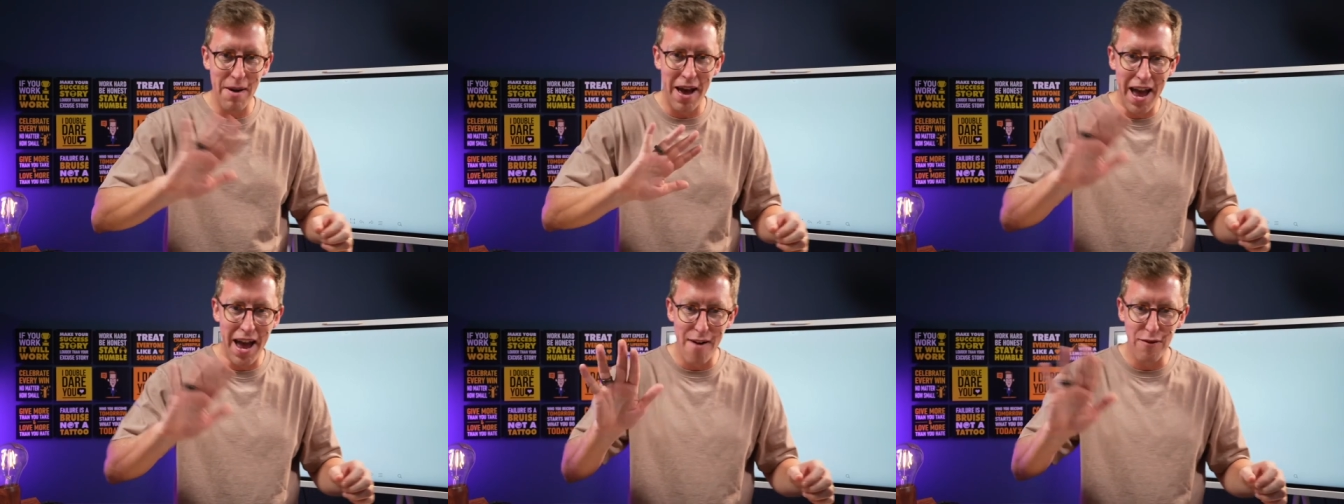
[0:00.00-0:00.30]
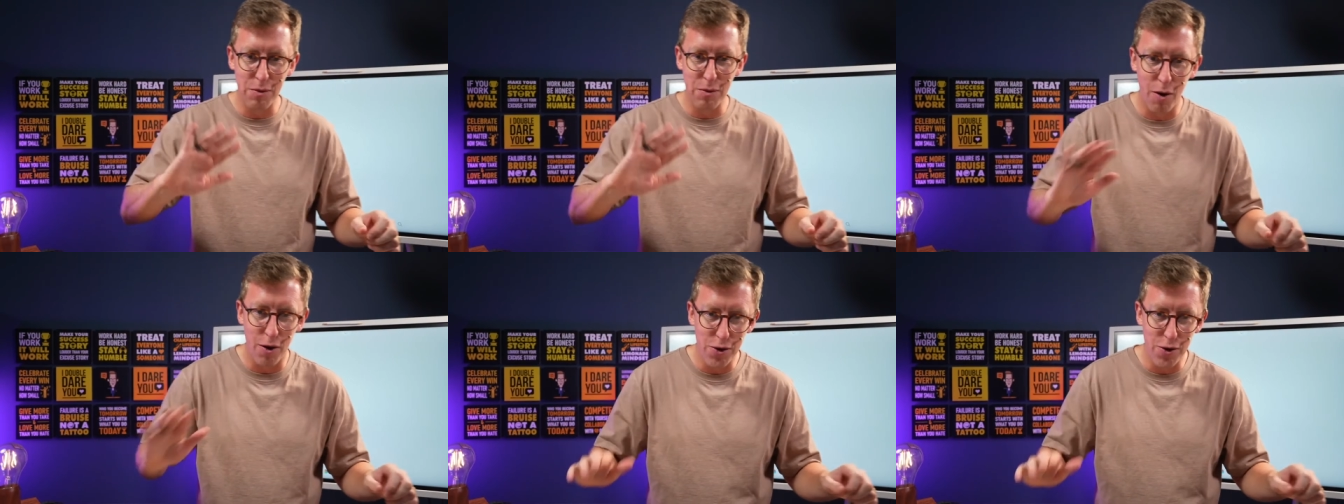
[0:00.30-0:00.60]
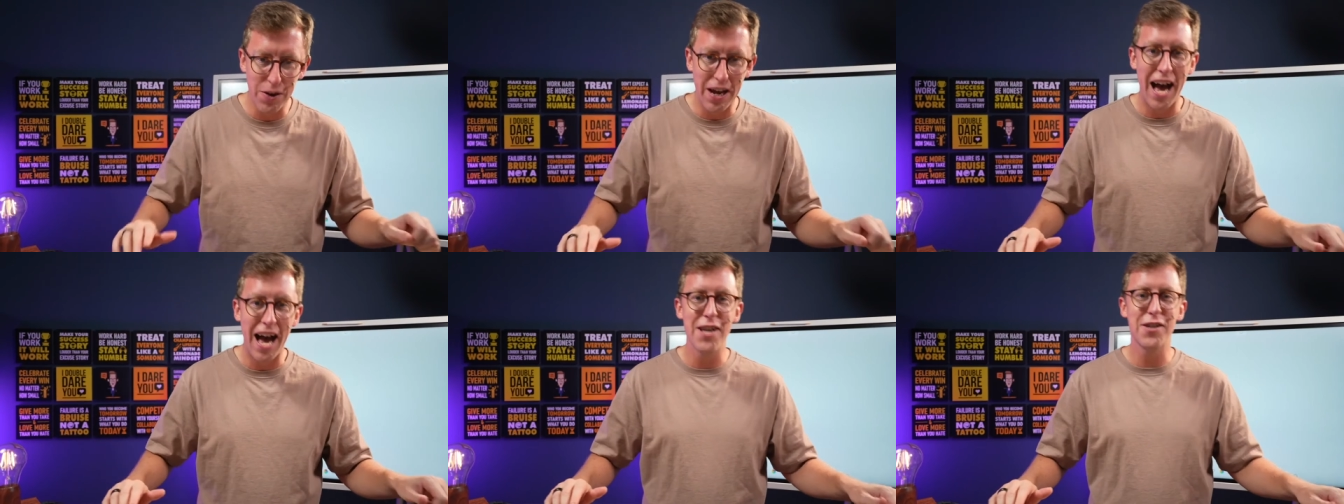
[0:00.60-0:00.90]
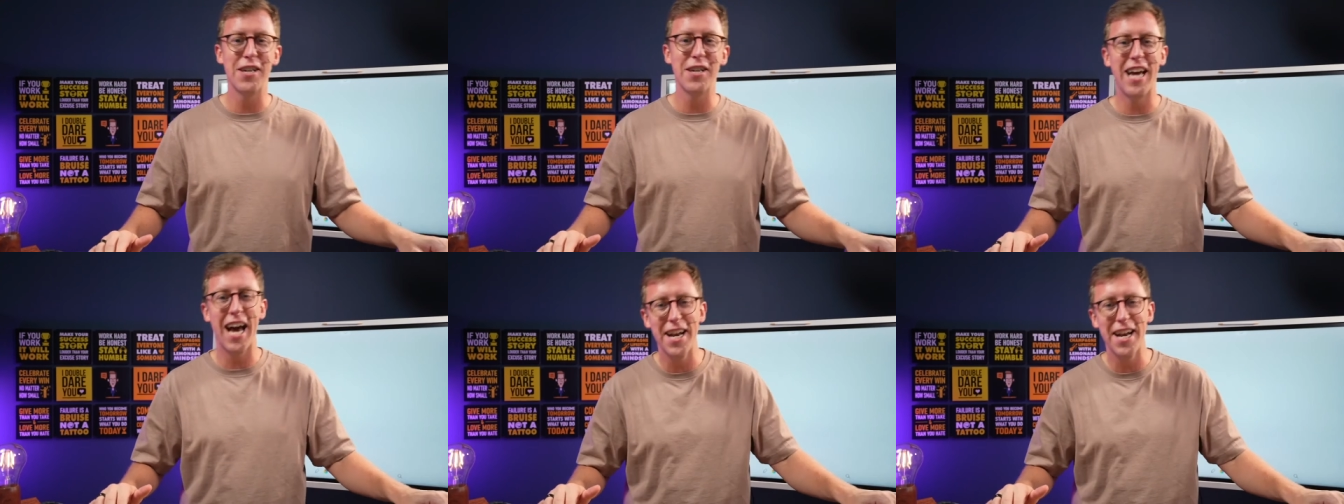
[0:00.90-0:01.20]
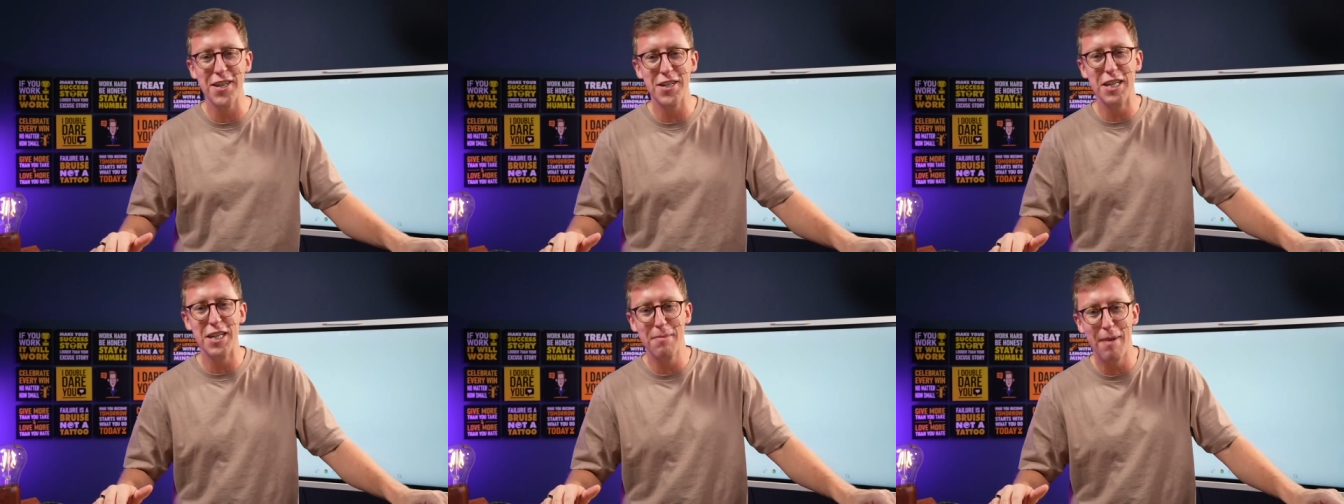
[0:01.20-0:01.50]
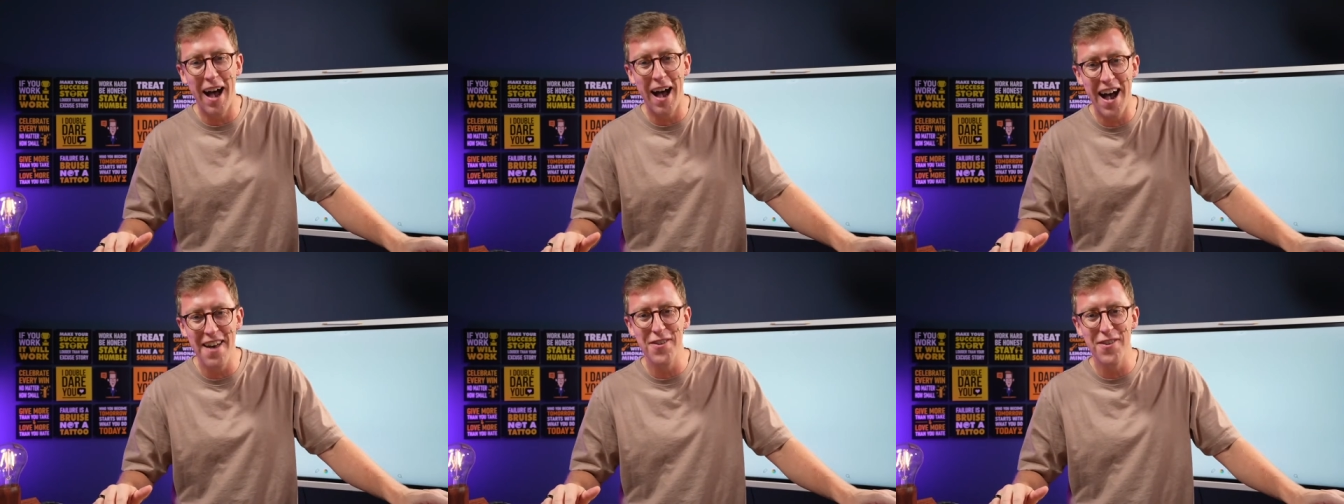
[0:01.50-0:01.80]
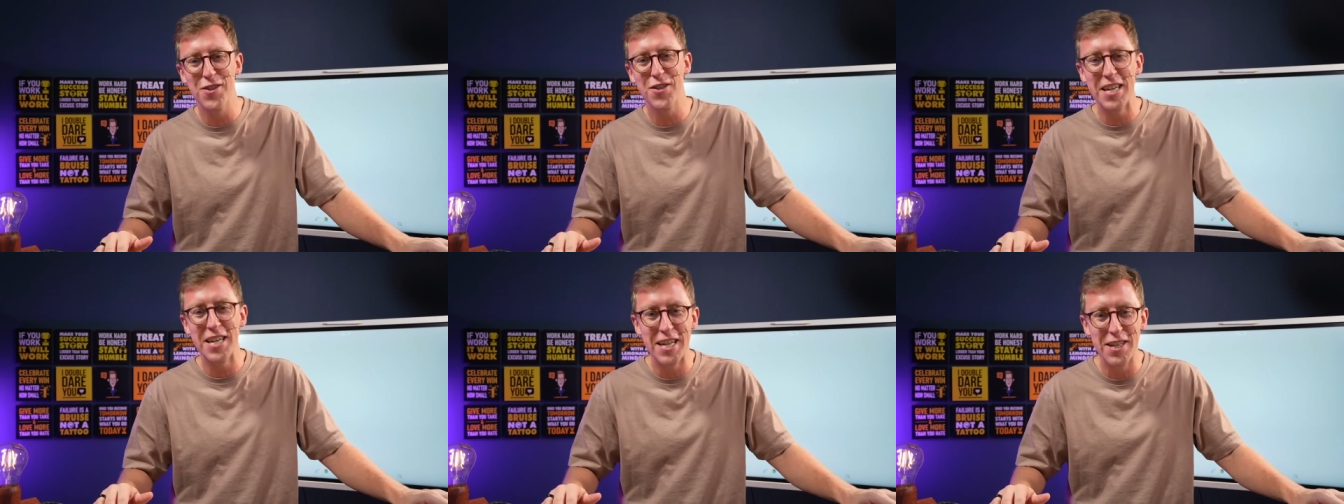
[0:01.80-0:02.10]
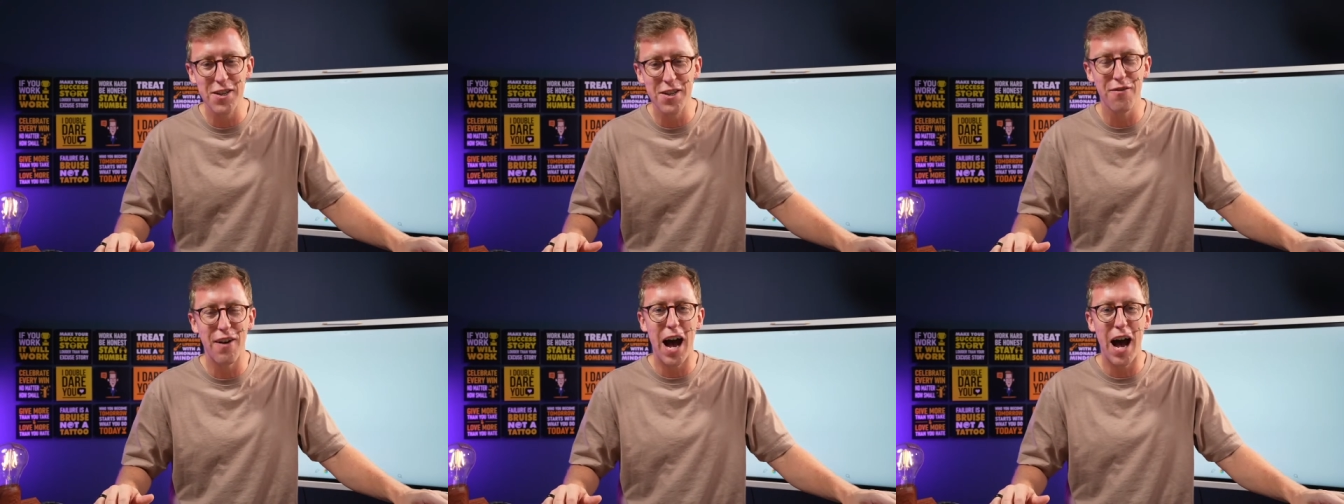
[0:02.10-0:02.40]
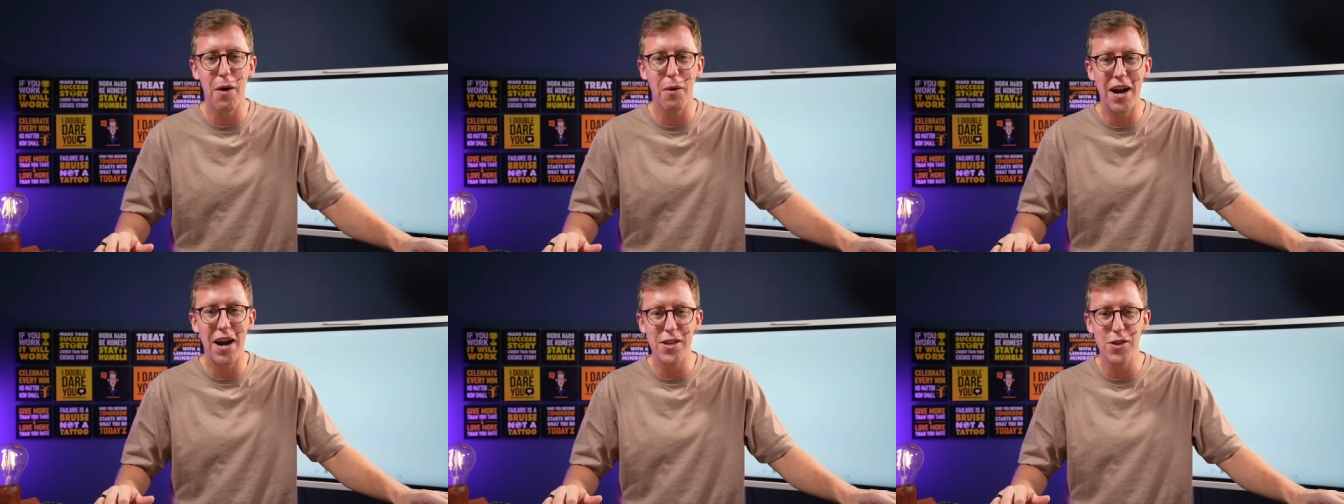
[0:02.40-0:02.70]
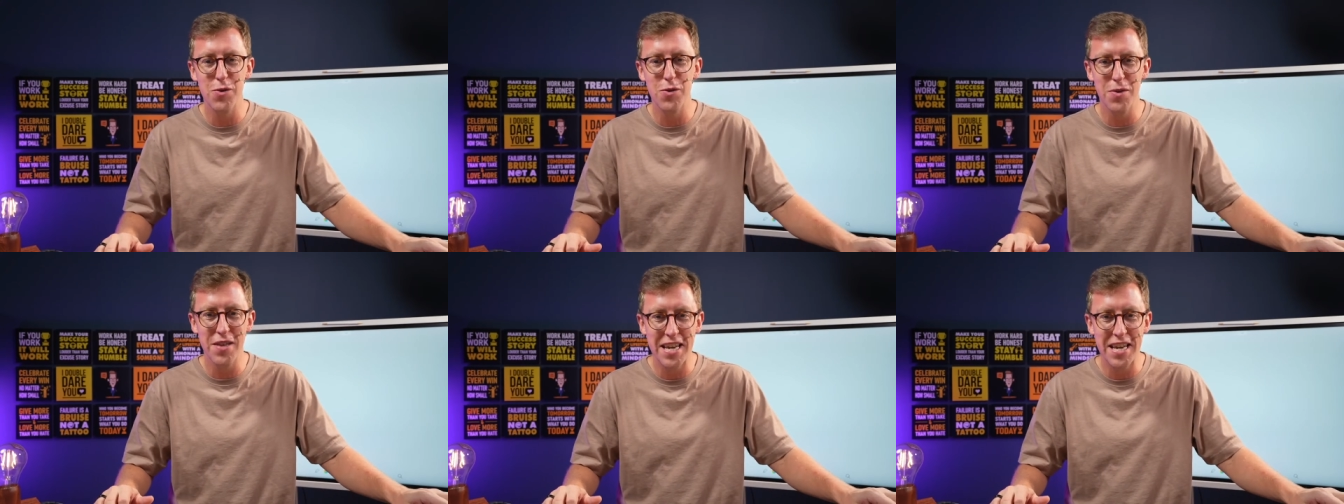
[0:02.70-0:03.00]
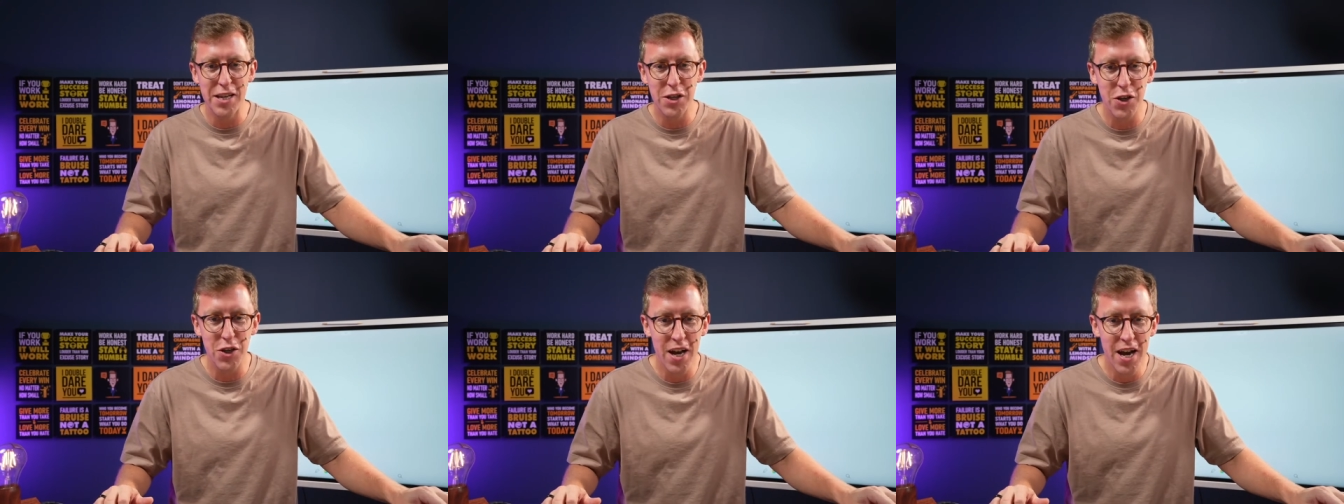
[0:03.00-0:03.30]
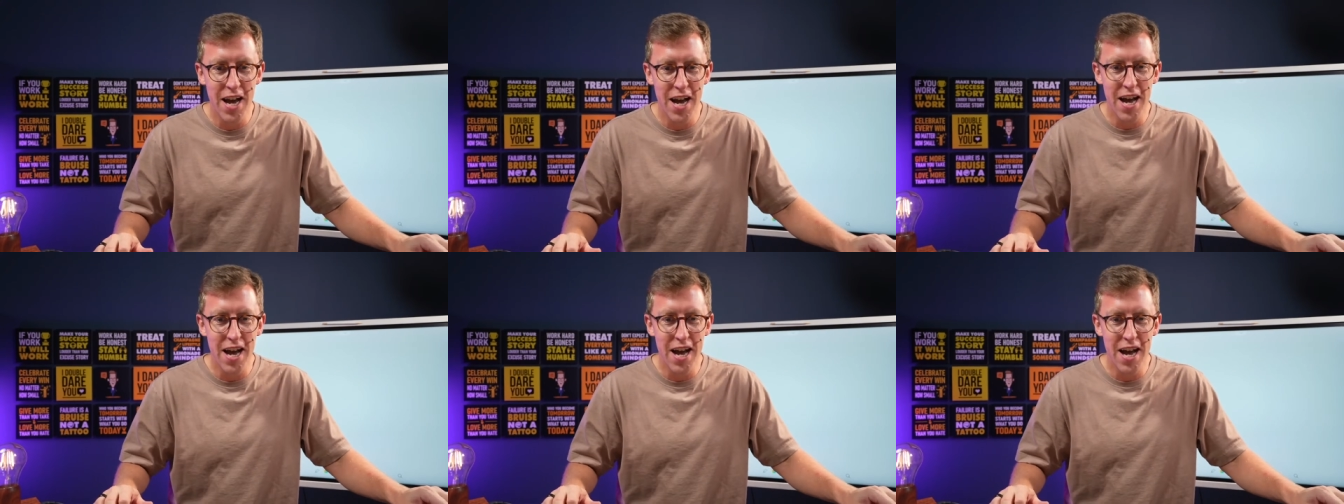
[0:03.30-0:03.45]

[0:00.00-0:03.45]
Hey, everyone, you guys can kind of see the behind the scenes of how I do these,